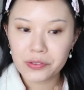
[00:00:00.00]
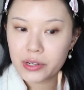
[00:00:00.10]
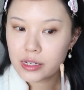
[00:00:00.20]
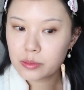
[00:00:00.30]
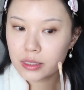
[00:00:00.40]
If you
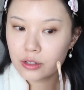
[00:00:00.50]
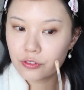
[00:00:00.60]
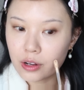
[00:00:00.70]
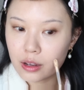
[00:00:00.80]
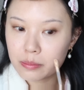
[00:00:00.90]
guys want to
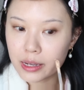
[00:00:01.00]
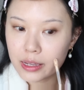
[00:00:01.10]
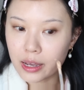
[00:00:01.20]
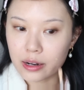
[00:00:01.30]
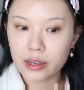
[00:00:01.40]
follow my
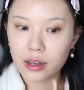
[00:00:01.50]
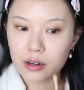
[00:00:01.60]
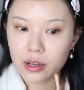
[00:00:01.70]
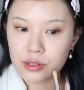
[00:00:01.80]
cat account,